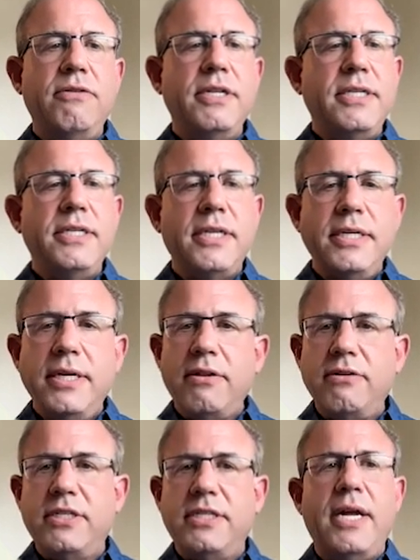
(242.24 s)
this is
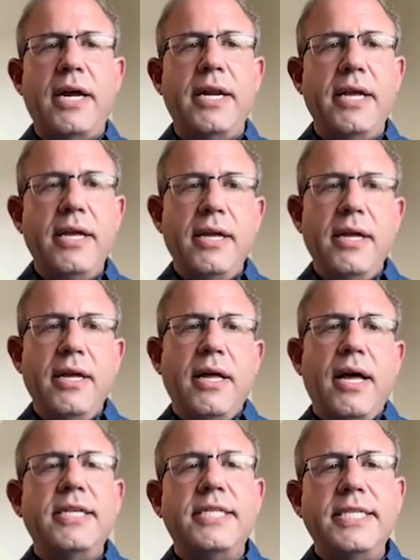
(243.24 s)
another study.
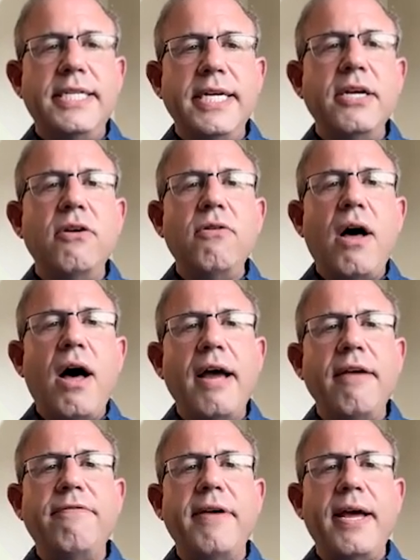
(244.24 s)
A single
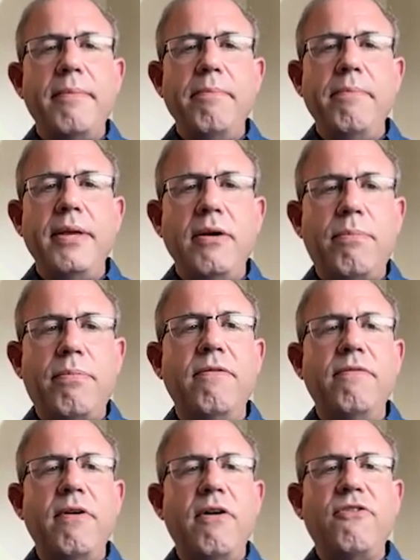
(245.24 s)
high fat meal
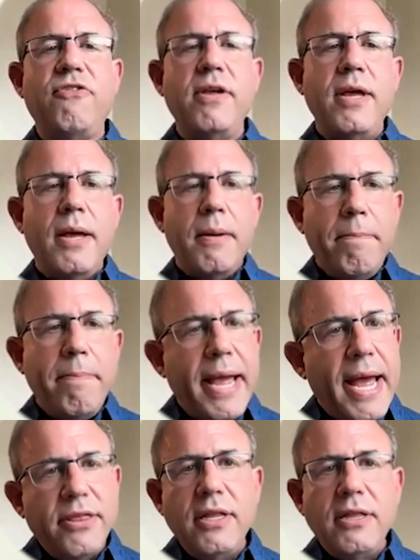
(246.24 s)
provokes
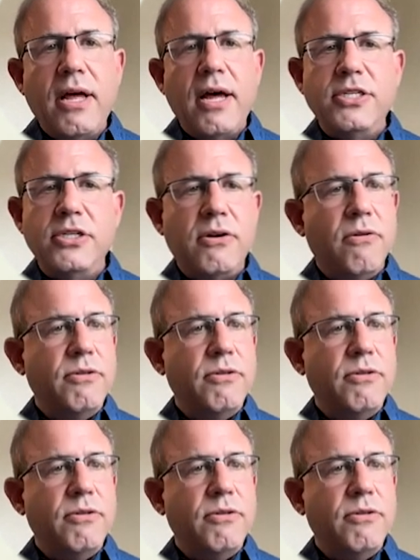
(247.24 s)
pathological,